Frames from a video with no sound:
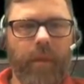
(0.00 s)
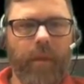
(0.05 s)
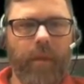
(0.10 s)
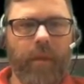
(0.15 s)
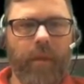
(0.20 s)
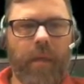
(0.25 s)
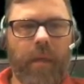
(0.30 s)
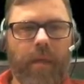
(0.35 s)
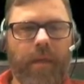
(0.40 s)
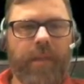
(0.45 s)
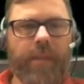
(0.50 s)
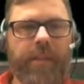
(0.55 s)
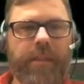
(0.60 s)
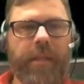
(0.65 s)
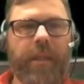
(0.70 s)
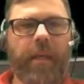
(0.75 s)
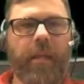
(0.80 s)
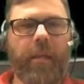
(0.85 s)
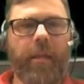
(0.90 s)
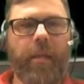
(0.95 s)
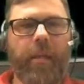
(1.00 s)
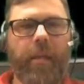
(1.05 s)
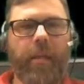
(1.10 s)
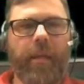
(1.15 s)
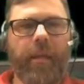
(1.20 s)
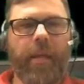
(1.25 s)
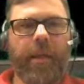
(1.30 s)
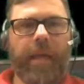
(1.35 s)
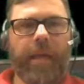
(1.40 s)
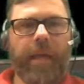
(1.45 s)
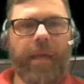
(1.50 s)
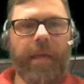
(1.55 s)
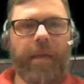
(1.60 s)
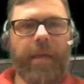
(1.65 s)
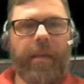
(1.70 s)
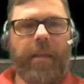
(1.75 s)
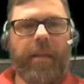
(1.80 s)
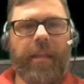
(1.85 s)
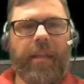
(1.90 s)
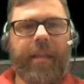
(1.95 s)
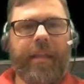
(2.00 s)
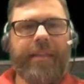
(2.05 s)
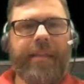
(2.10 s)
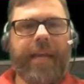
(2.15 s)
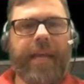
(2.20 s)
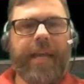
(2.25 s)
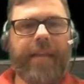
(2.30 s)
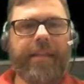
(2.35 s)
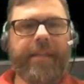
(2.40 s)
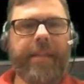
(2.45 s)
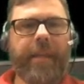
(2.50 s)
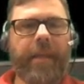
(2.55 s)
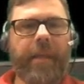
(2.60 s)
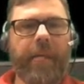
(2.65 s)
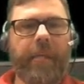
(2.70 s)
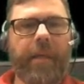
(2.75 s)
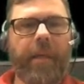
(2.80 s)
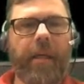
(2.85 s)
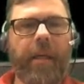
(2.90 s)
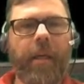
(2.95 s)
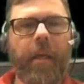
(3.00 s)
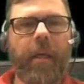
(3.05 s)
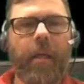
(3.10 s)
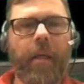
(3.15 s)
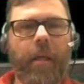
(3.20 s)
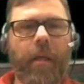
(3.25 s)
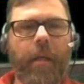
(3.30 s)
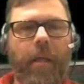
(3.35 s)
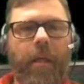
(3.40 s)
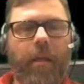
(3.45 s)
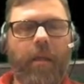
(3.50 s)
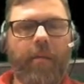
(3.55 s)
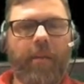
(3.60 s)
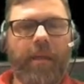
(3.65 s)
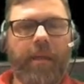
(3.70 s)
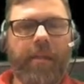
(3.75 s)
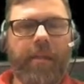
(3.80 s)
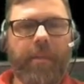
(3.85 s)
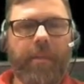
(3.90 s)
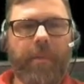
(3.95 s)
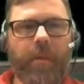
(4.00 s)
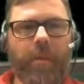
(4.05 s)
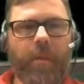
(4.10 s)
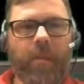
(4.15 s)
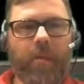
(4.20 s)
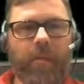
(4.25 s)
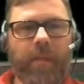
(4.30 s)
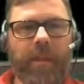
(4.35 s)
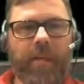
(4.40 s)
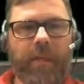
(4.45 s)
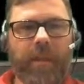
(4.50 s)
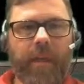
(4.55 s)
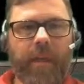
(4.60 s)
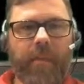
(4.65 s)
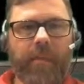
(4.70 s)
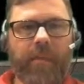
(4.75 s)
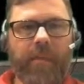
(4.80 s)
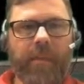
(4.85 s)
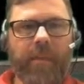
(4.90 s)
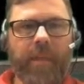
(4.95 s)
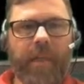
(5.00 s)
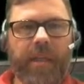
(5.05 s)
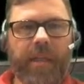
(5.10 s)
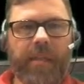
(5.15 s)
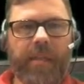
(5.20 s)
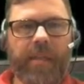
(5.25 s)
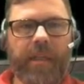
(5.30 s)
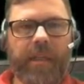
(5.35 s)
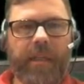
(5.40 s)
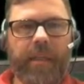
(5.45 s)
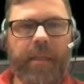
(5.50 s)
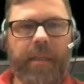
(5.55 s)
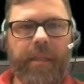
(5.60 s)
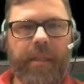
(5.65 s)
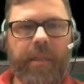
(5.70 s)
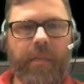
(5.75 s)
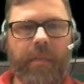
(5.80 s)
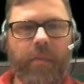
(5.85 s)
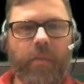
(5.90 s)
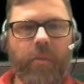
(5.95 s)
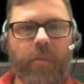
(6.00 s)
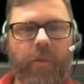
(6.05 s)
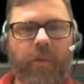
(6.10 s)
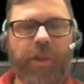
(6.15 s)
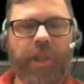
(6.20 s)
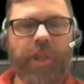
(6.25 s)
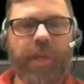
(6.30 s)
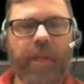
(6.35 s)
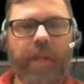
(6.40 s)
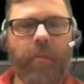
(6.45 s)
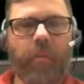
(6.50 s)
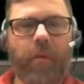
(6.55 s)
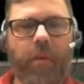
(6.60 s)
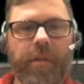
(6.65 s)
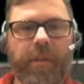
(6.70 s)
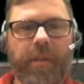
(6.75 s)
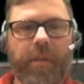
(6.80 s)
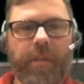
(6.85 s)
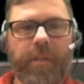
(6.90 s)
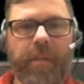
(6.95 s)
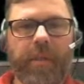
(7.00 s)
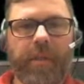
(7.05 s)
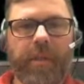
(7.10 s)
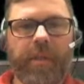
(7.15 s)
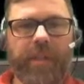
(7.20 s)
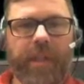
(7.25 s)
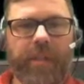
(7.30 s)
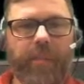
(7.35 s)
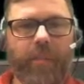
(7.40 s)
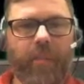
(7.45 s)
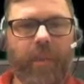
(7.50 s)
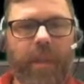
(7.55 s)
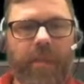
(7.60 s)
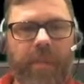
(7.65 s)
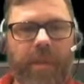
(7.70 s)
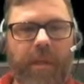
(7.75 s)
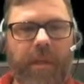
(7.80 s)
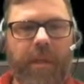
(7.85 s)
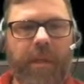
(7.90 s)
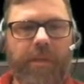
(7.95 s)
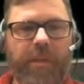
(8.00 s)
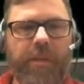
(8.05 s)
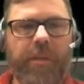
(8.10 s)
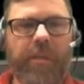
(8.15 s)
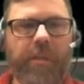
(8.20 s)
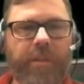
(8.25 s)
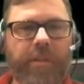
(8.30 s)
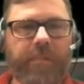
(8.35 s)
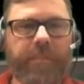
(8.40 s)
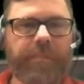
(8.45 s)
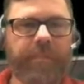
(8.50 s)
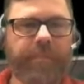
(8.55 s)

Now let's take a look at the taxonomy of a typical DevOps CI/CD toolchain with some example applications.